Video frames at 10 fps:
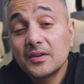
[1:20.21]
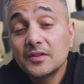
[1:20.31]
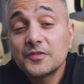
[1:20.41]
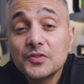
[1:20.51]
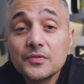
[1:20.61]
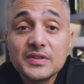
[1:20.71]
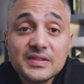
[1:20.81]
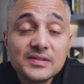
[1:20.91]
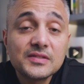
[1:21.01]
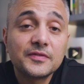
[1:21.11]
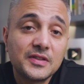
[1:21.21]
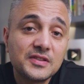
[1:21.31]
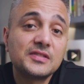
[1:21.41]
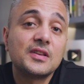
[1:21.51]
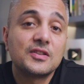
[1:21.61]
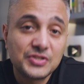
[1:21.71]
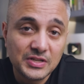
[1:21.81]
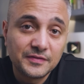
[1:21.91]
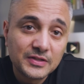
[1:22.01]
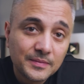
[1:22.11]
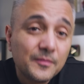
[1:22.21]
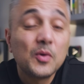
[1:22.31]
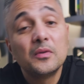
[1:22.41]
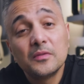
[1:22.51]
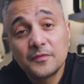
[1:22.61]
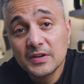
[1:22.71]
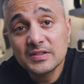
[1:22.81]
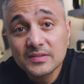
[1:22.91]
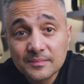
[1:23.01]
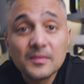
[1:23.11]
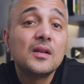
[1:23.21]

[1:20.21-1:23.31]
there are a few reasons for this shift. First,